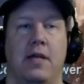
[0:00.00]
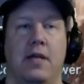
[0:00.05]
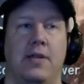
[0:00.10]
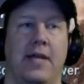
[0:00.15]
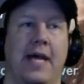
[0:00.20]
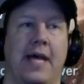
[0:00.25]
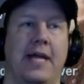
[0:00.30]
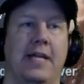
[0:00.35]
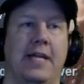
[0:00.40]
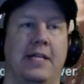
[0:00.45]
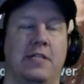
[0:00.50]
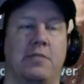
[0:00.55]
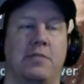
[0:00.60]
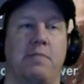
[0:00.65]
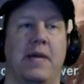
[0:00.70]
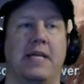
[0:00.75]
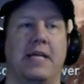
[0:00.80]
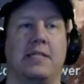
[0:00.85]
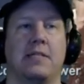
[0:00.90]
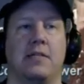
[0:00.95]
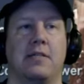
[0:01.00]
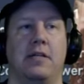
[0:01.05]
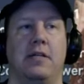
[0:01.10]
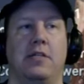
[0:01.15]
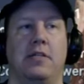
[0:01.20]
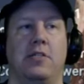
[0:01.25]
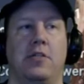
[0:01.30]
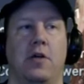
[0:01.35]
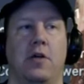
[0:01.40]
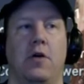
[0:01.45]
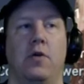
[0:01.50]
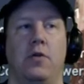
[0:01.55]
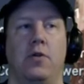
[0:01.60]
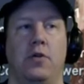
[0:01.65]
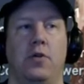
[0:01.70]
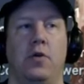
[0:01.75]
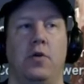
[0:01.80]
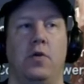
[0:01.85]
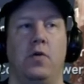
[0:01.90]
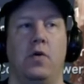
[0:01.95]
That is basically showing
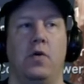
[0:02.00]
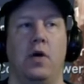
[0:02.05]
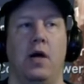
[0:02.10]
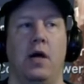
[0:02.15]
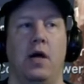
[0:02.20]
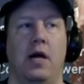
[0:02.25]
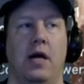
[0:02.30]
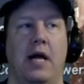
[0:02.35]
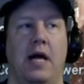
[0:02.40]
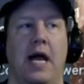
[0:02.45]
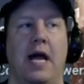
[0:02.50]
you uh,